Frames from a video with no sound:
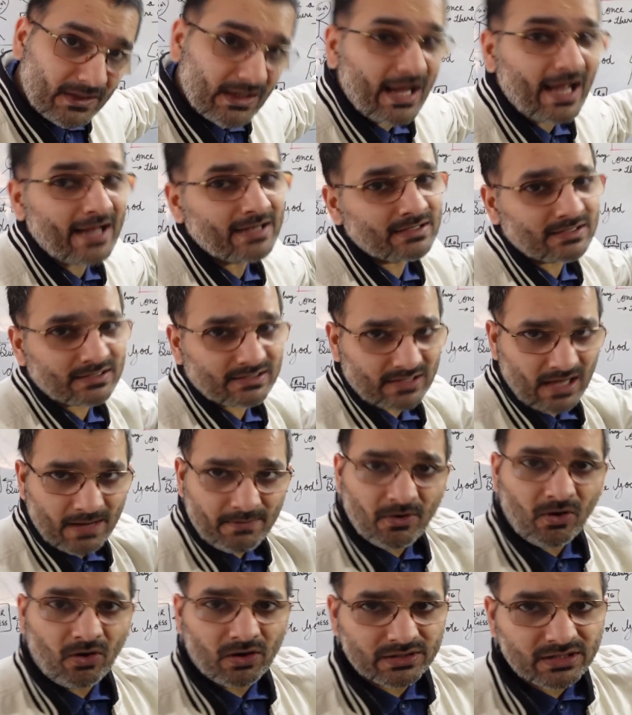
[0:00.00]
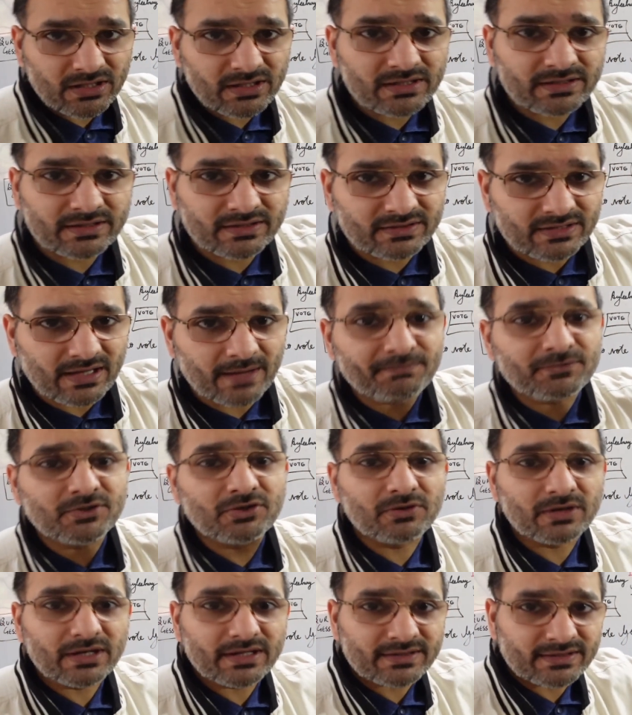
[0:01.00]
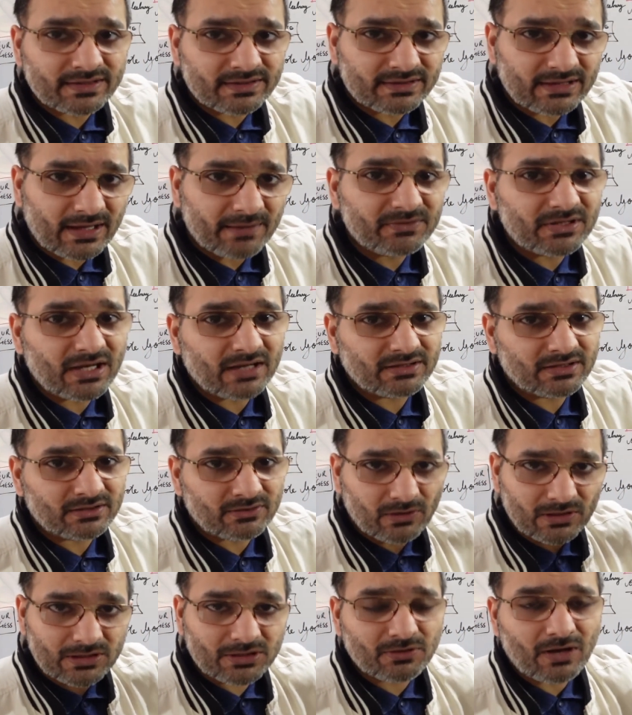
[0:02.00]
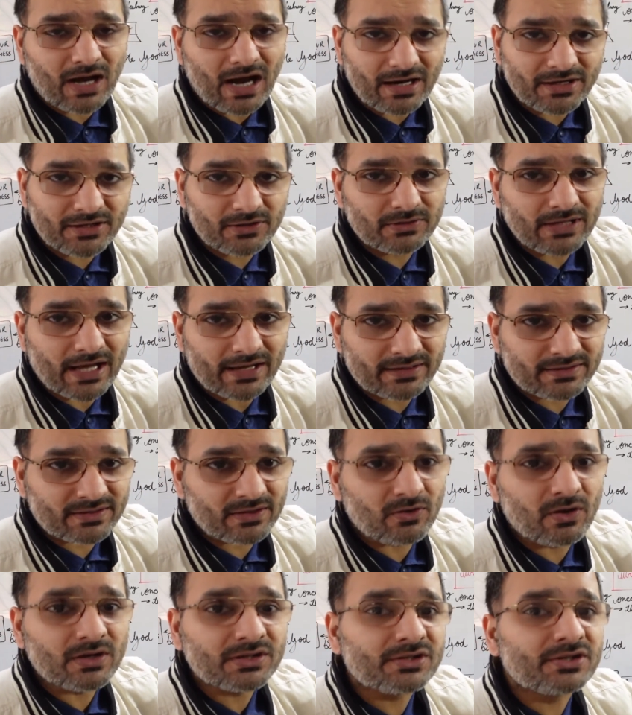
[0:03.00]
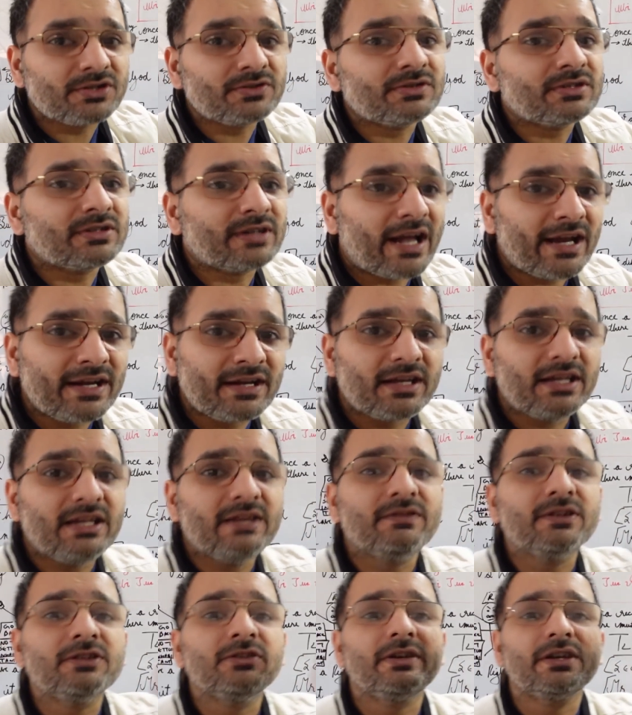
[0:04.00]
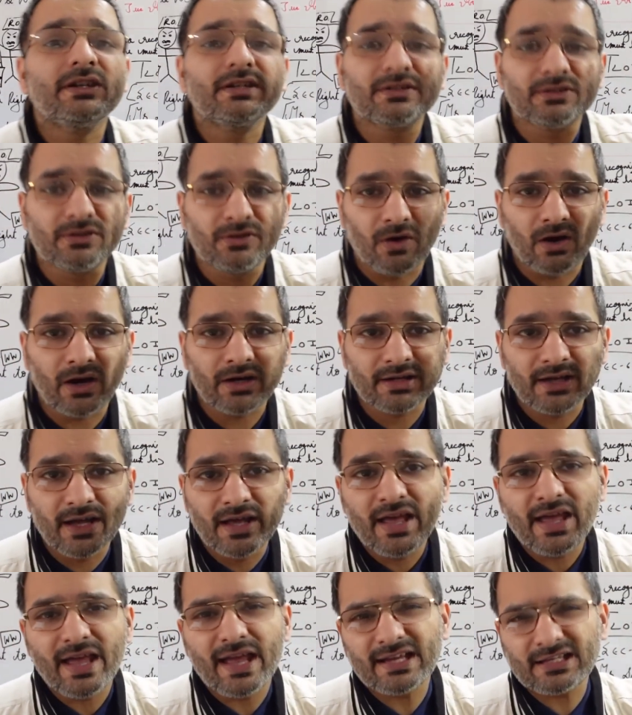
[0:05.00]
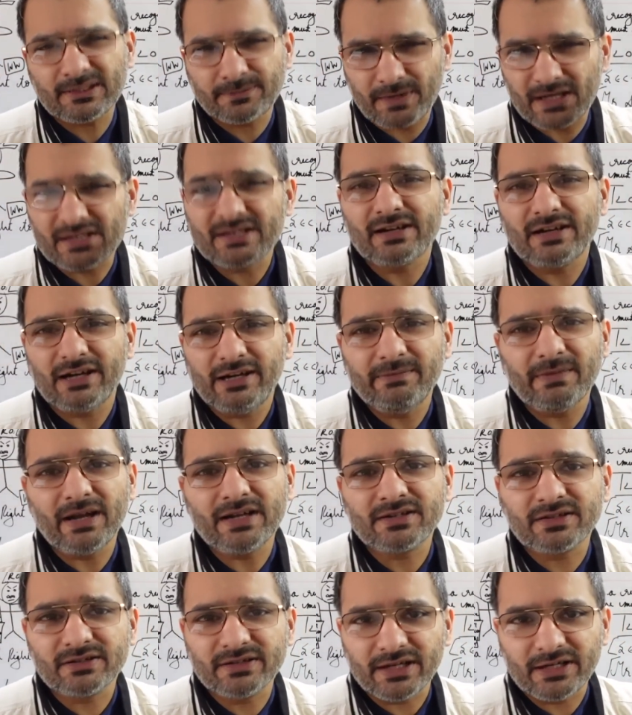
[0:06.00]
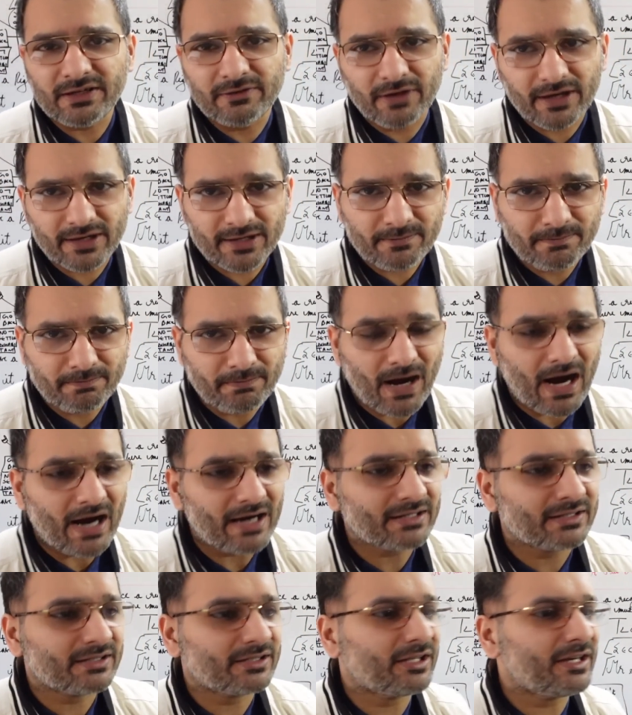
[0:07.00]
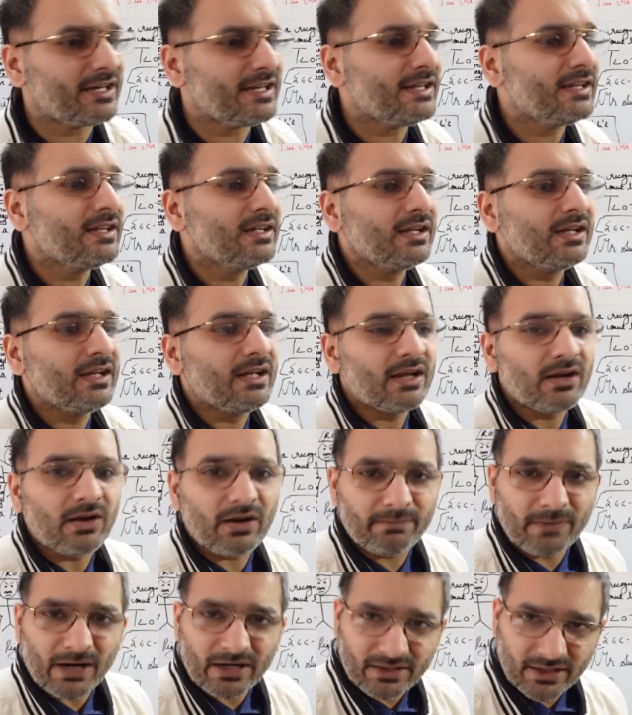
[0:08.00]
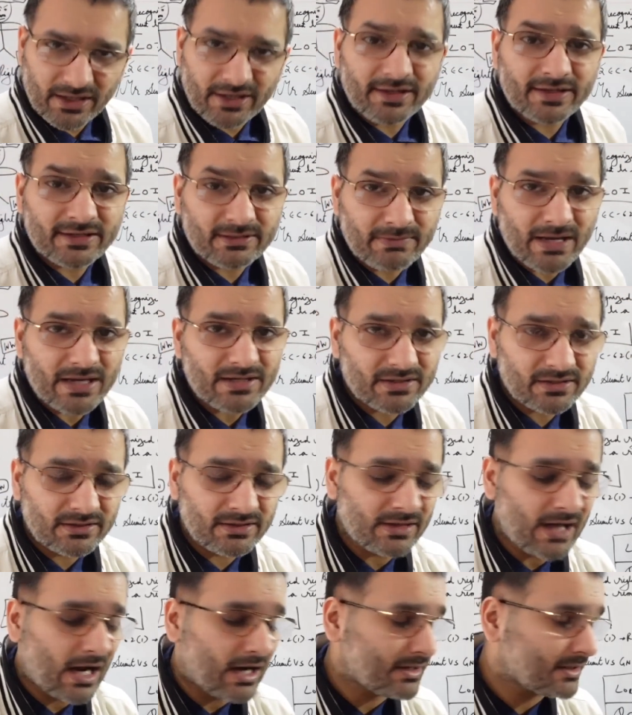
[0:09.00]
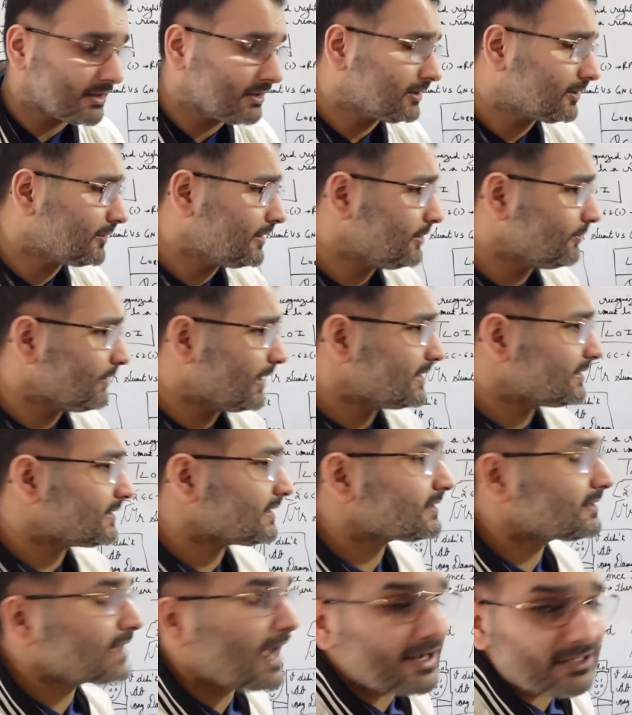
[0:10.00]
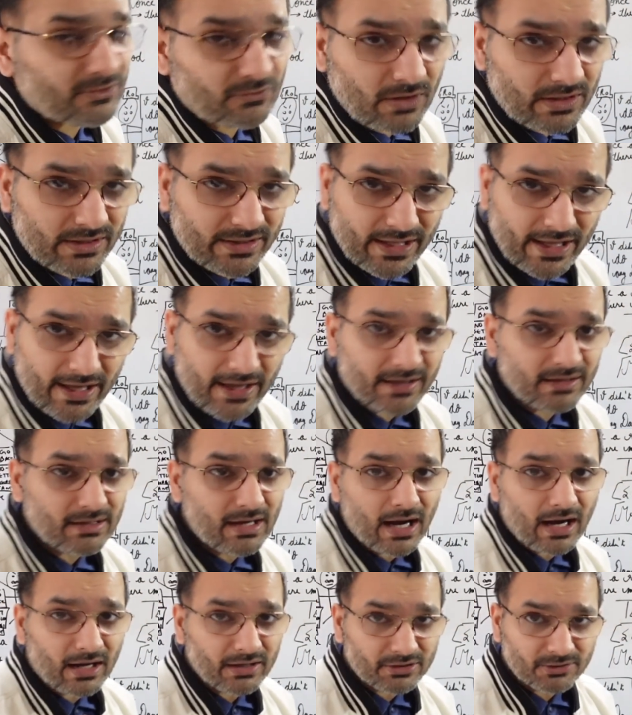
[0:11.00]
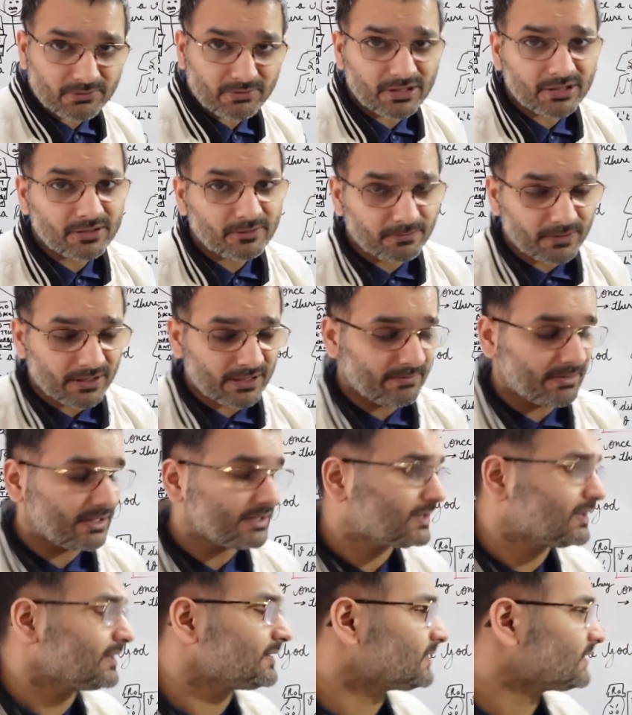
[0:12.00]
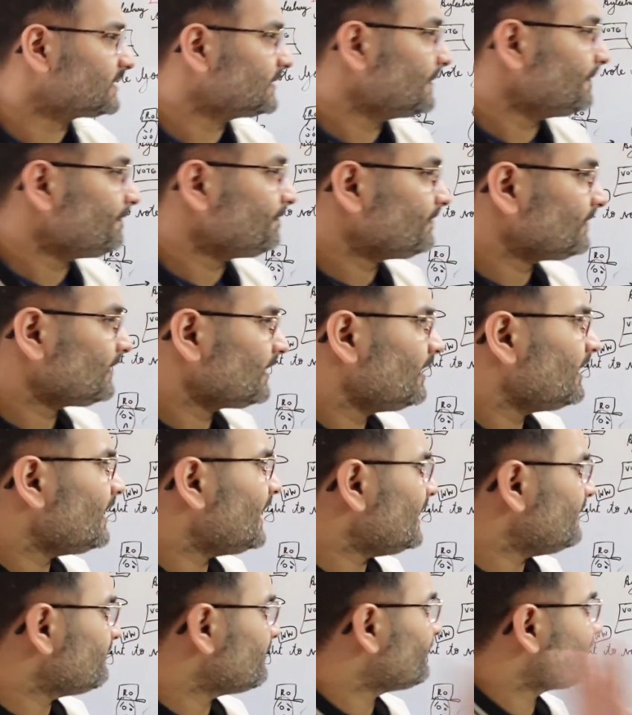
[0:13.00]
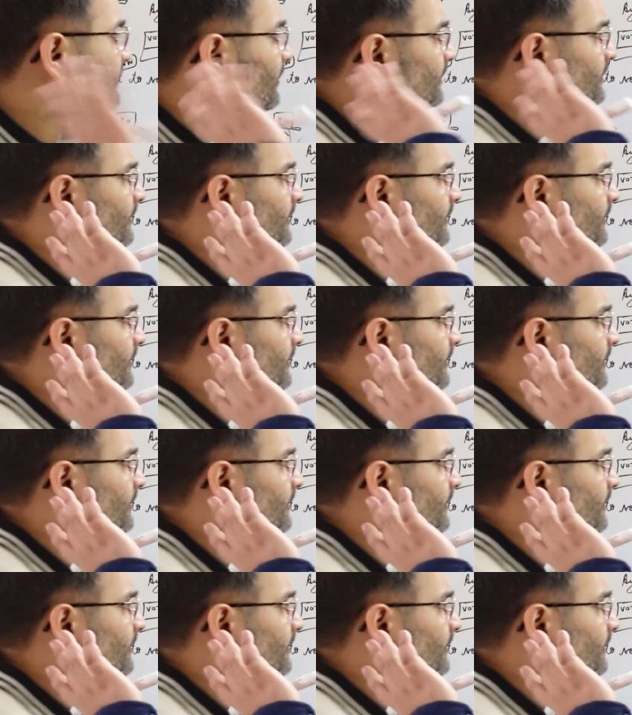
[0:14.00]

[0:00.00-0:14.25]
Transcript: And some authors and some jurists and some judges also argue that it's a constitutional right, even though it is not explicitly mentioned anywhere in Part 3, but it is mentioned in Article 326. That is what their argument pretty much is. Anyway, we're not